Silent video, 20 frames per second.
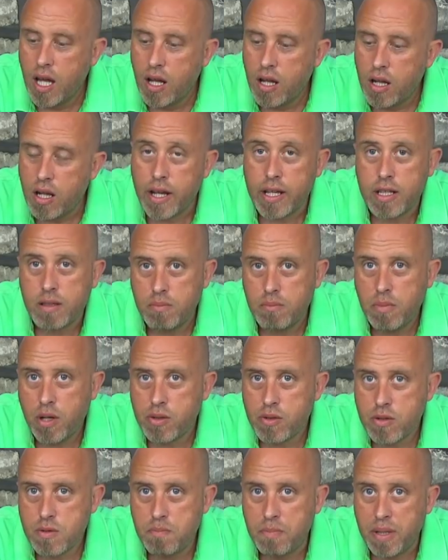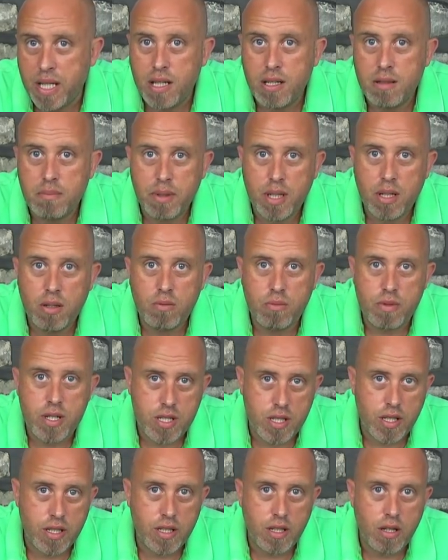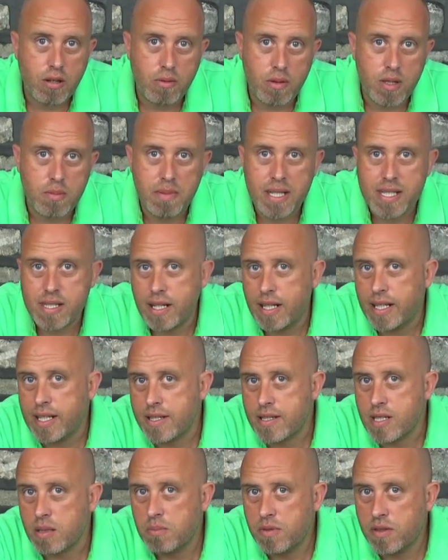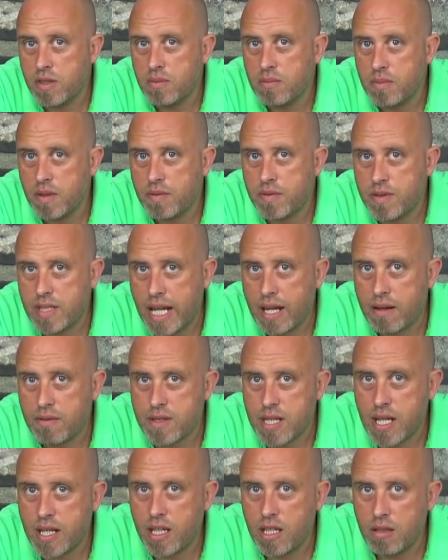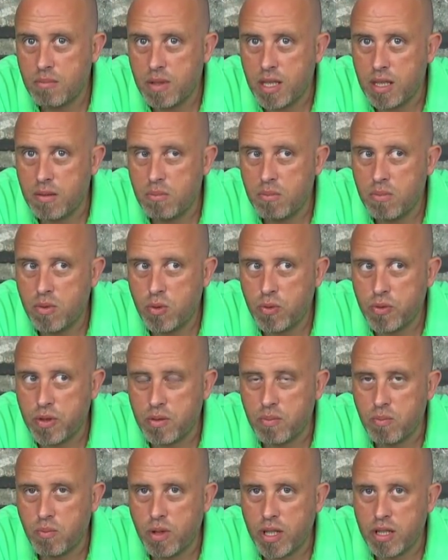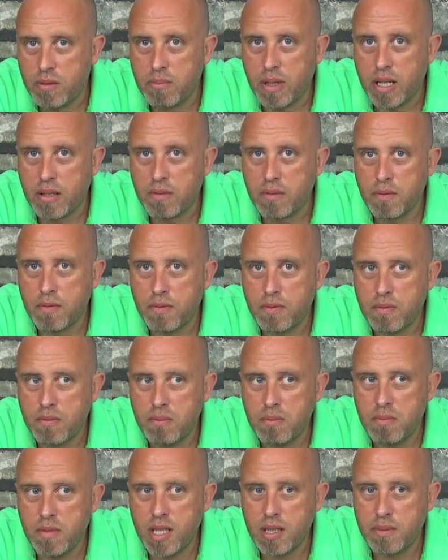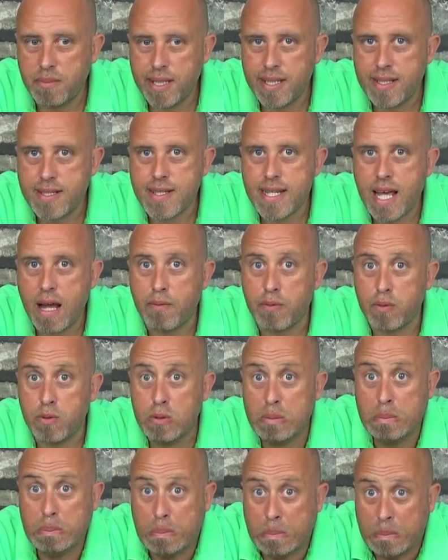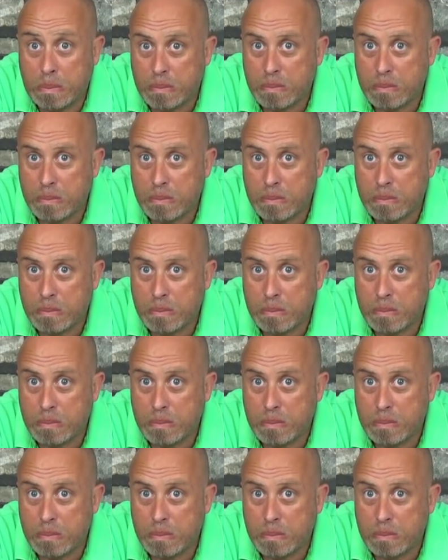like models being built, which I know admittedly some of them have now taken me more than 1 month, maybe several.